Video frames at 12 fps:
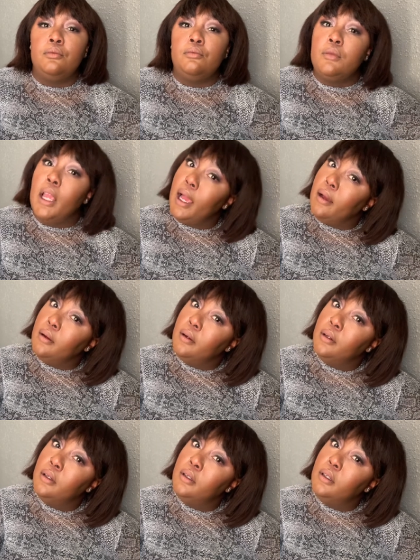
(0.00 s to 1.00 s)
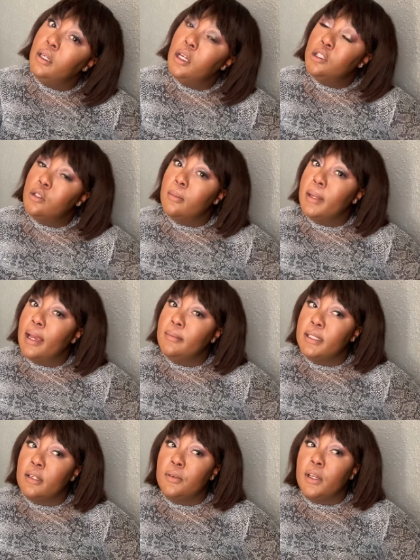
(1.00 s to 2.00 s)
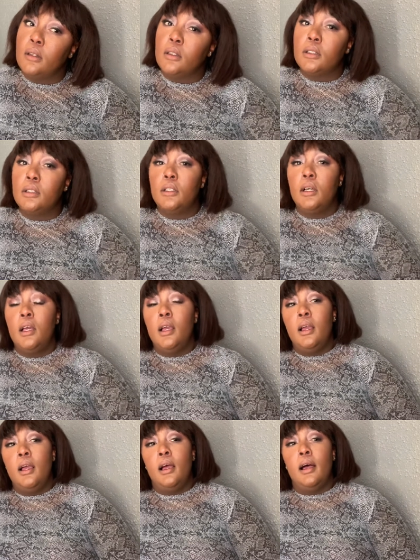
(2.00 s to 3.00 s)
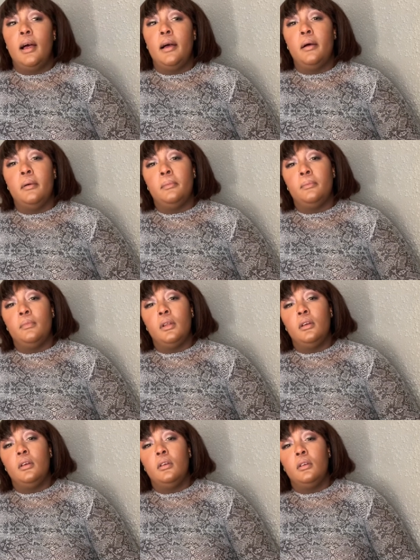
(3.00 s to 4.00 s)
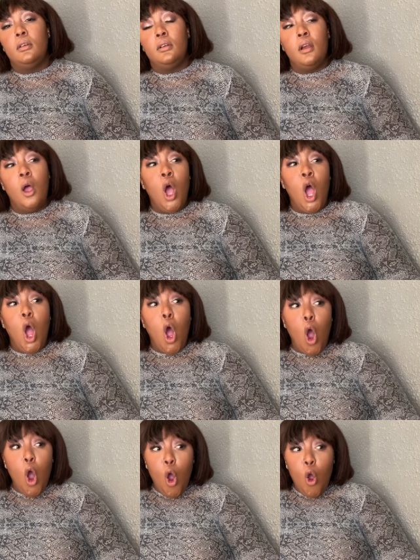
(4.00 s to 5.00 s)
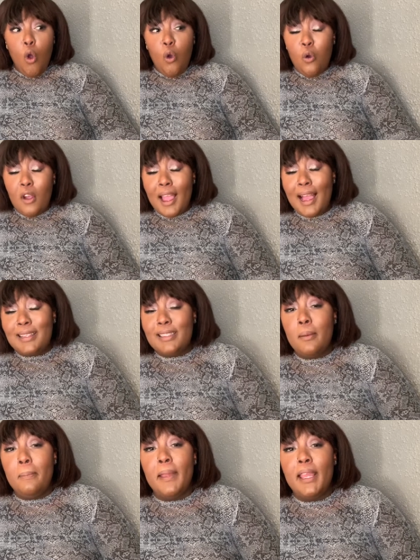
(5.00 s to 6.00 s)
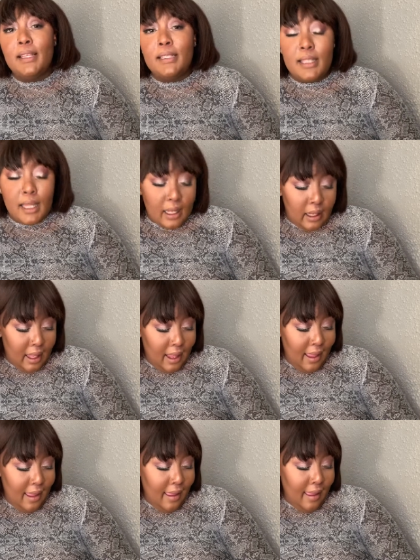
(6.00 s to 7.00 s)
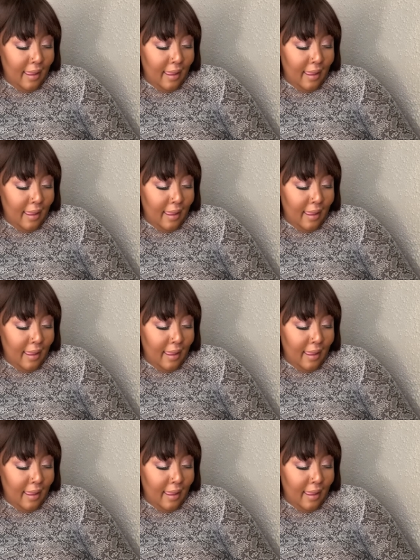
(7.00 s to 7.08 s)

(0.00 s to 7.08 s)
yeah so it becomes difficult um oh guys the biggest thing here